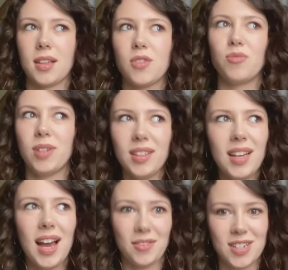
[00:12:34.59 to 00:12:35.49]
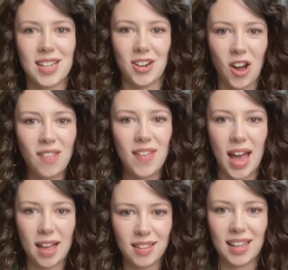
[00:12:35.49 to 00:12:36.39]
you really have to get on
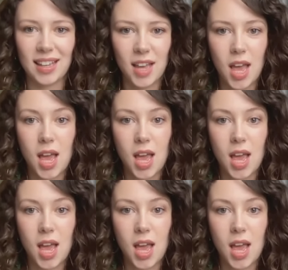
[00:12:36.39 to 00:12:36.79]
that like